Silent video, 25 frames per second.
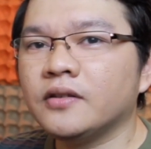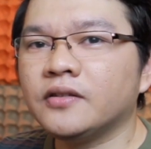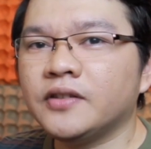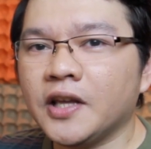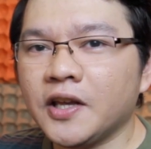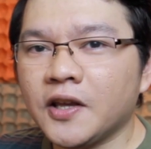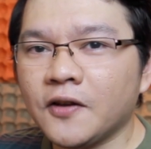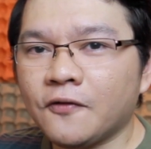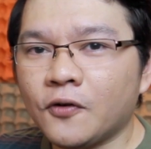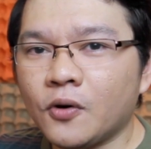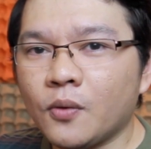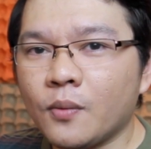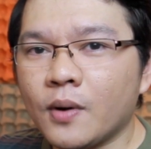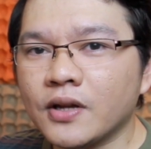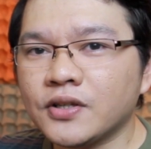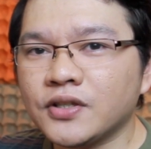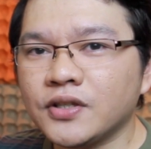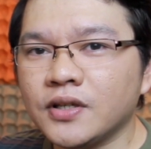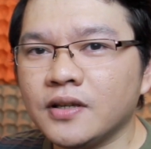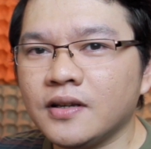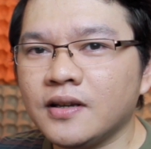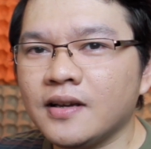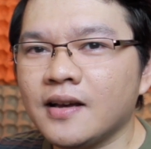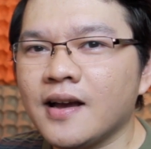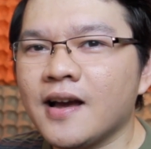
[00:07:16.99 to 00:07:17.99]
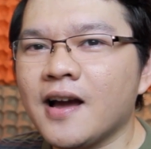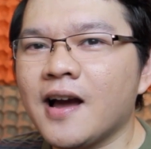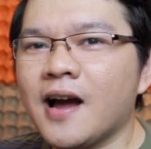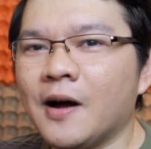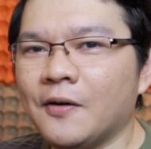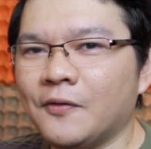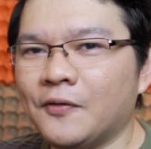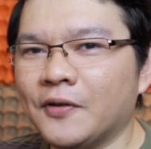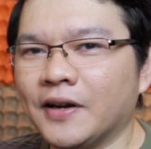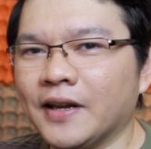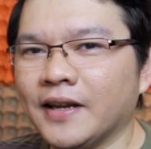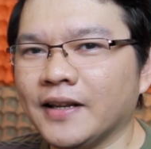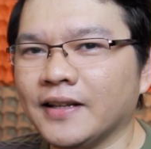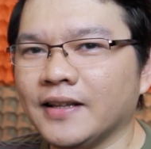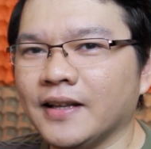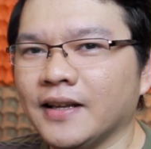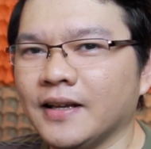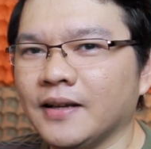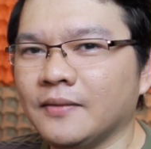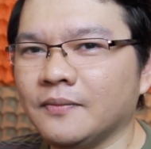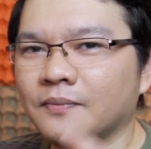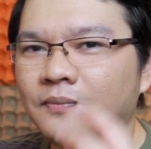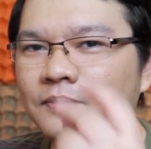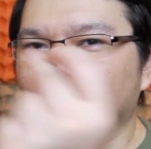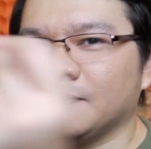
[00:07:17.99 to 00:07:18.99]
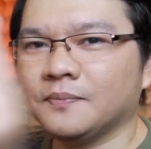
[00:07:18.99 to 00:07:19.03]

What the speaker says: Thank you for watching. Have a great day.